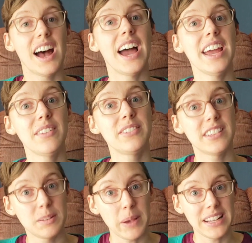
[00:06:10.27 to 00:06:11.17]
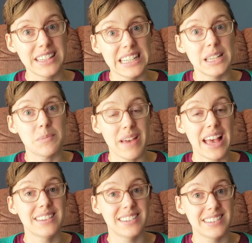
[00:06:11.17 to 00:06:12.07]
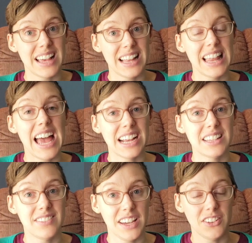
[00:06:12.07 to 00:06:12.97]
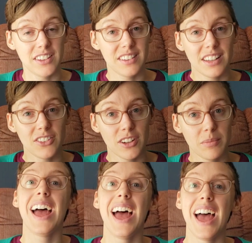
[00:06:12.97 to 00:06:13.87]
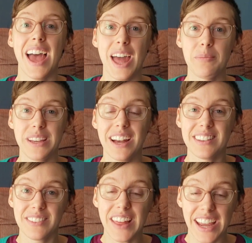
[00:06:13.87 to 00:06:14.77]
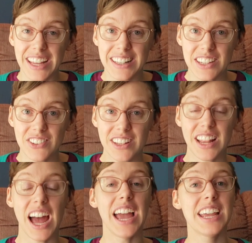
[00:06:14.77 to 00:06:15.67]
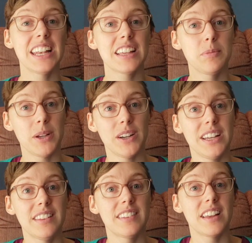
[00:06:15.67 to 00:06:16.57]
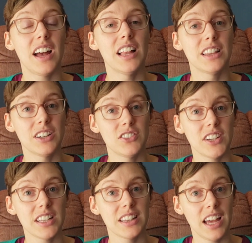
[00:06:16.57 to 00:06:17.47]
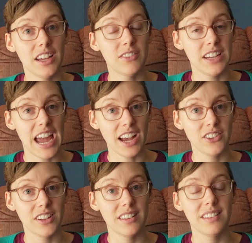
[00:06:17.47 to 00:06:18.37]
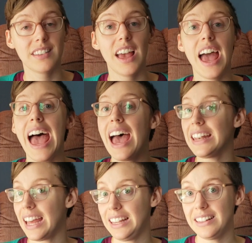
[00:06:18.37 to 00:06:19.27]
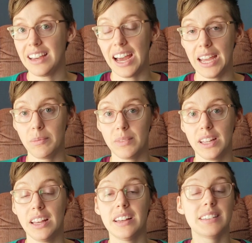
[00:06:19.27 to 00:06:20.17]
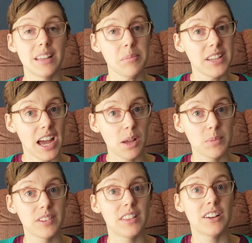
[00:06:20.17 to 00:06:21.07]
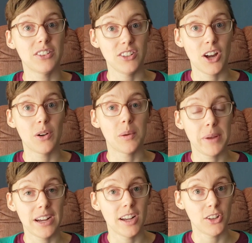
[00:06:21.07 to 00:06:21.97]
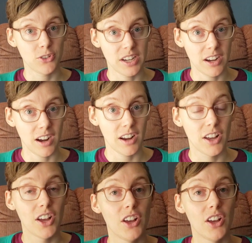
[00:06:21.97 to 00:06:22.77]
I have suspected mast cell activation syndrome, and because of that condition, I can experience allergic-like reactions at any time. Sometimes there is no apparent trigger.